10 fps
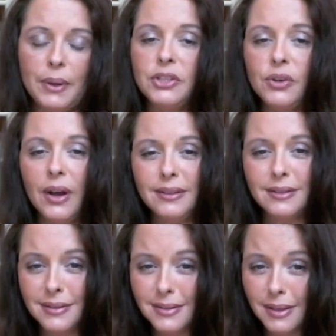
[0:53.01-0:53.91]
is trying to
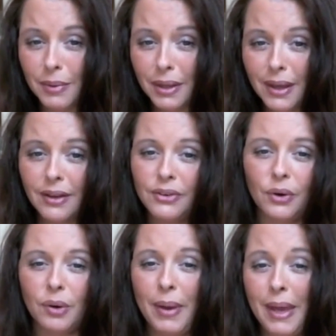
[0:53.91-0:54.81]
simulate
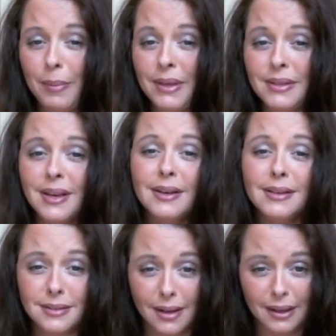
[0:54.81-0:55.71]
your baby's
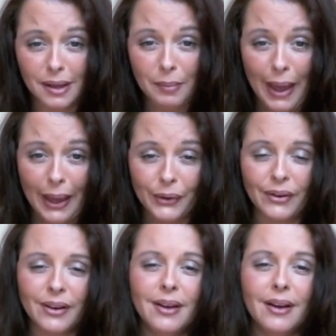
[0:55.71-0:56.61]
sucking pattern